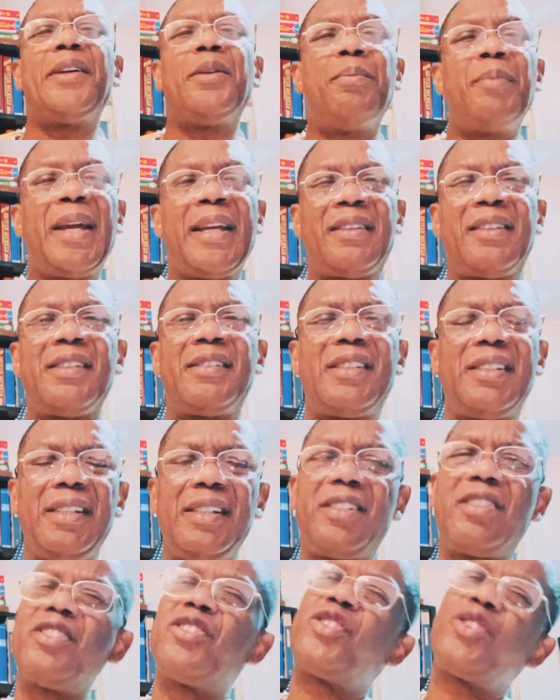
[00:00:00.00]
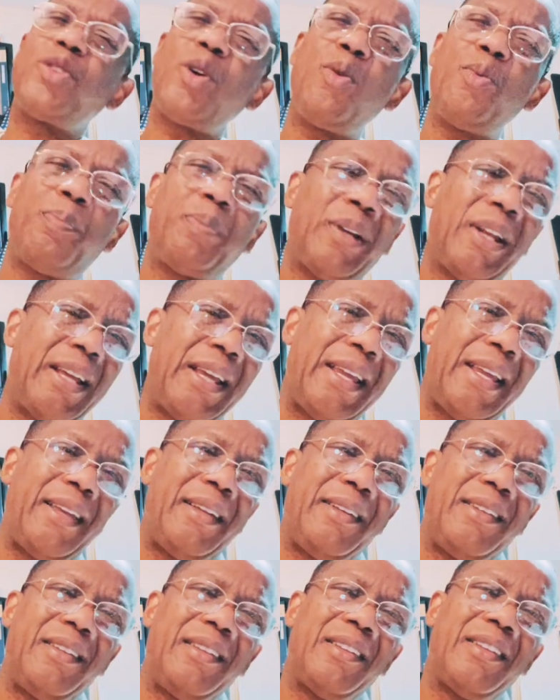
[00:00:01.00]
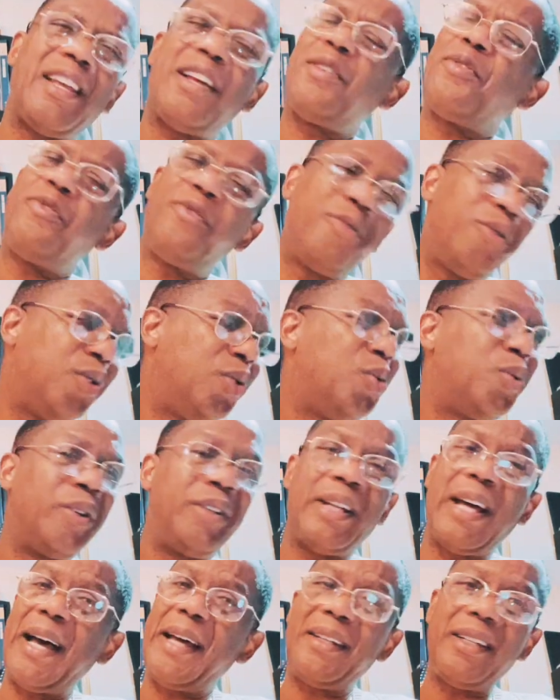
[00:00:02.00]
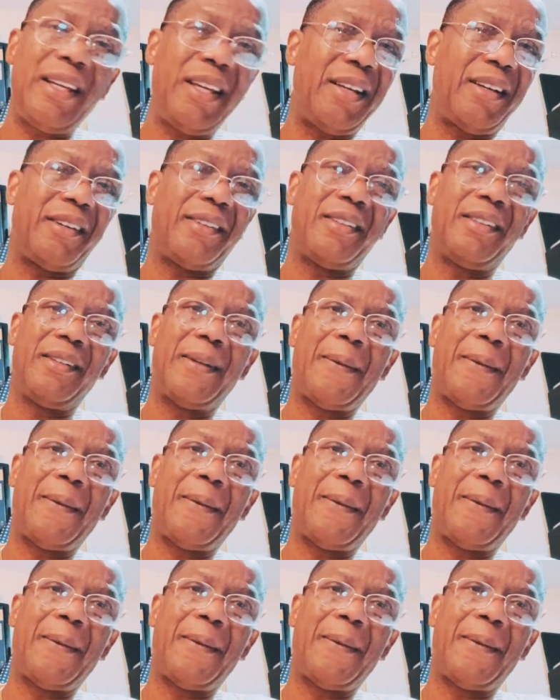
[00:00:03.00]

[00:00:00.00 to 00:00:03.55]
to make the teaching so plain that a fool would not hear.